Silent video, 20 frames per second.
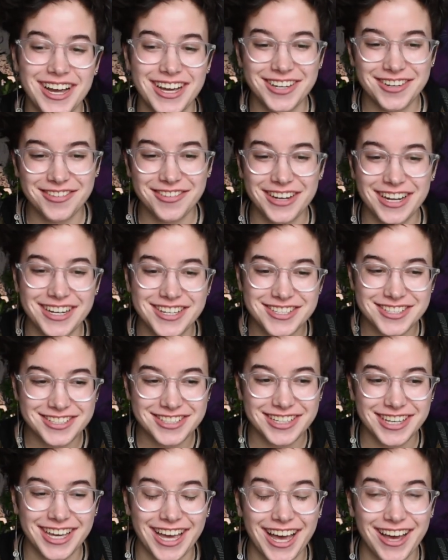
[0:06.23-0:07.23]
I don't
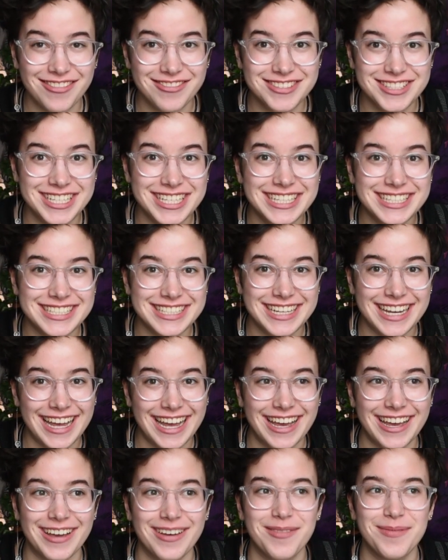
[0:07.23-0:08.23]
actually have tea
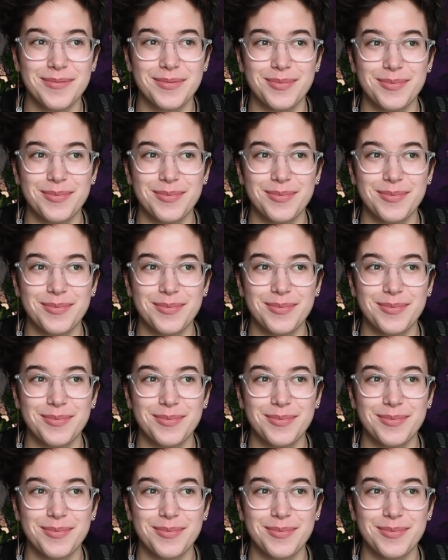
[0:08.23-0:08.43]
today,